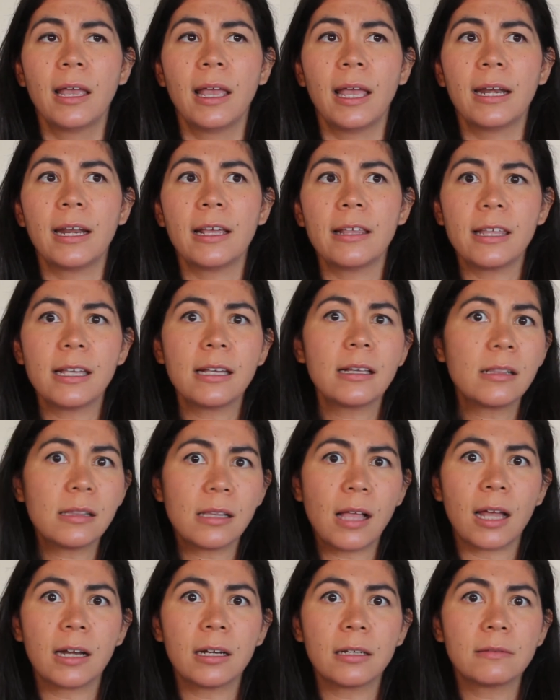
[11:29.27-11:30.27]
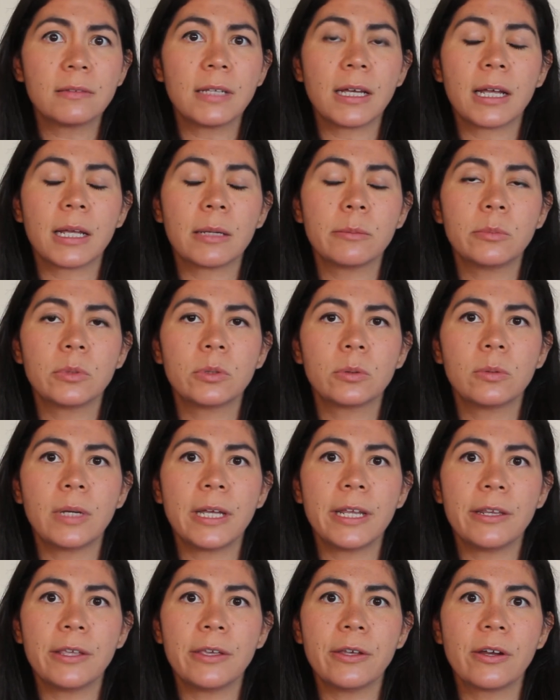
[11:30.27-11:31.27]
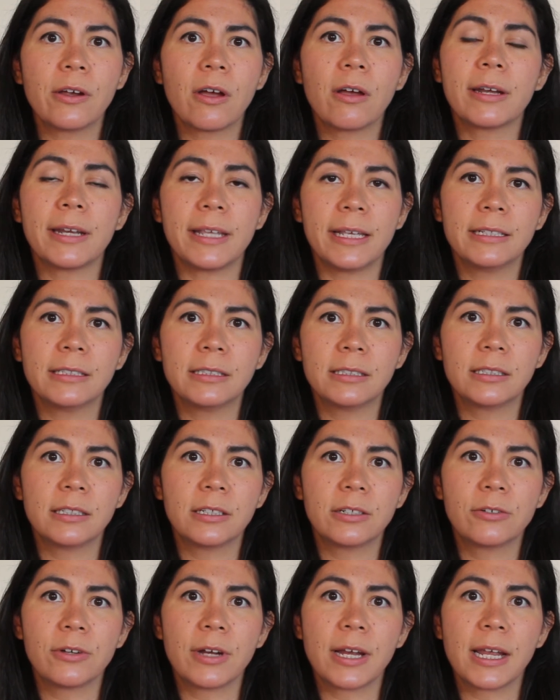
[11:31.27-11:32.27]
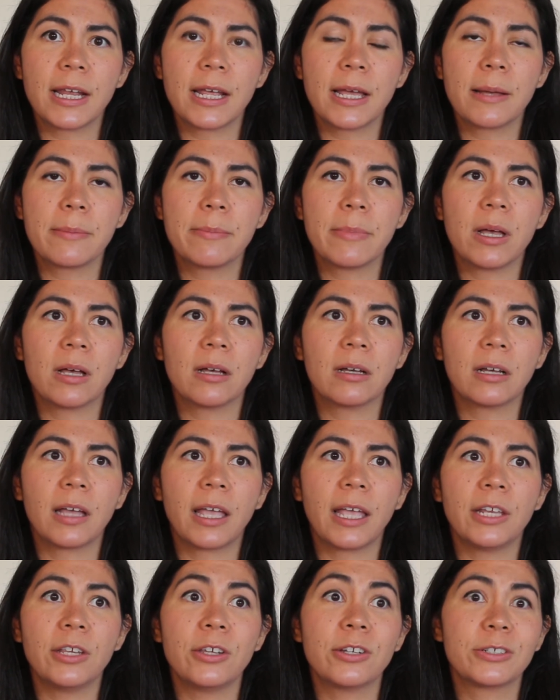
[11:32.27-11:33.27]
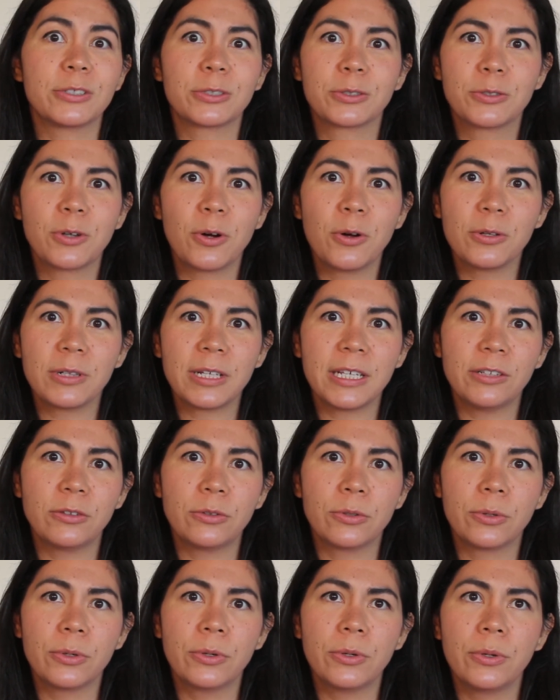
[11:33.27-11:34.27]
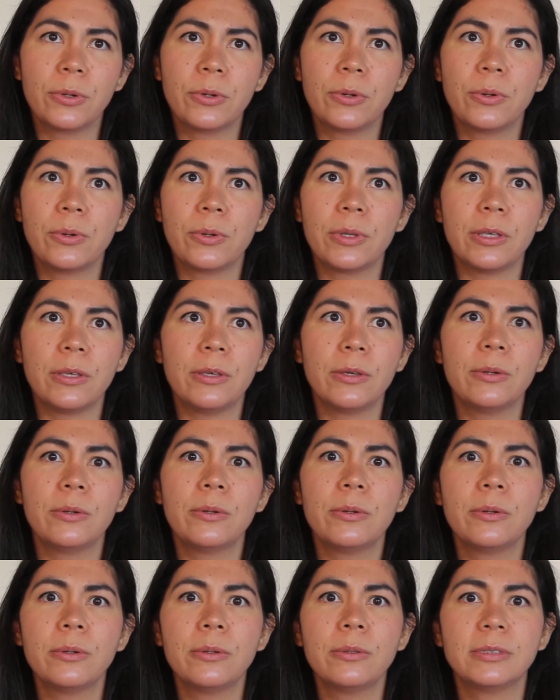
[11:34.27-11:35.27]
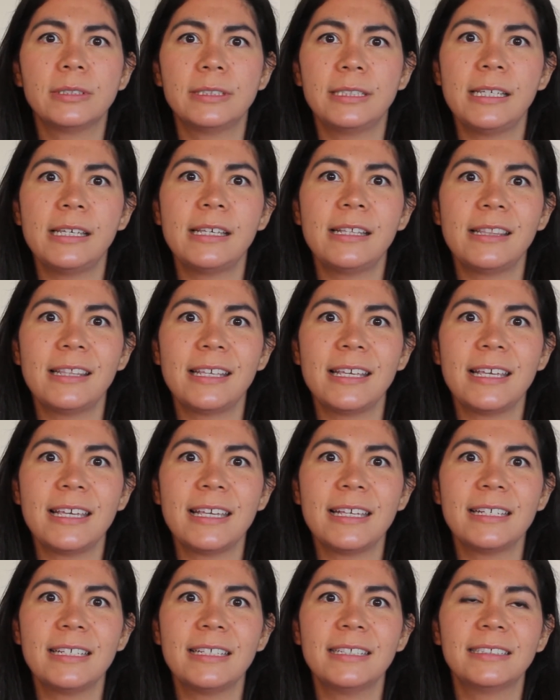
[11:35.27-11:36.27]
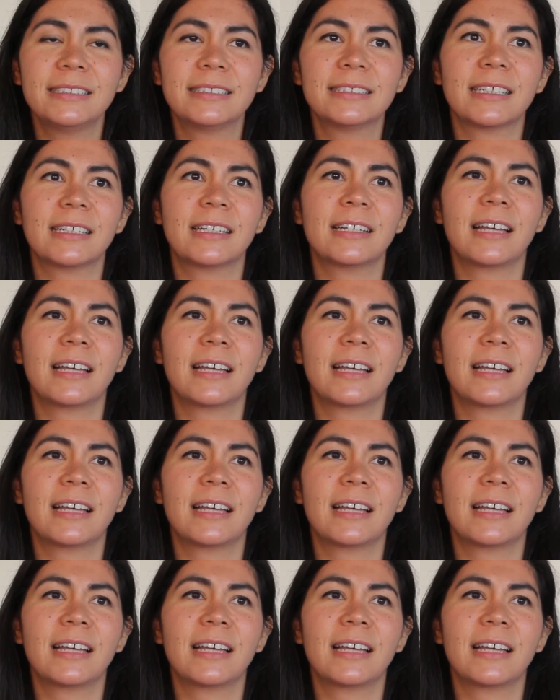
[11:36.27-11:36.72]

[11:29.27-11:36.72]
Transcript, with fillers: And I think a lot of times when you're on Instagram and you're scrolling through, you see these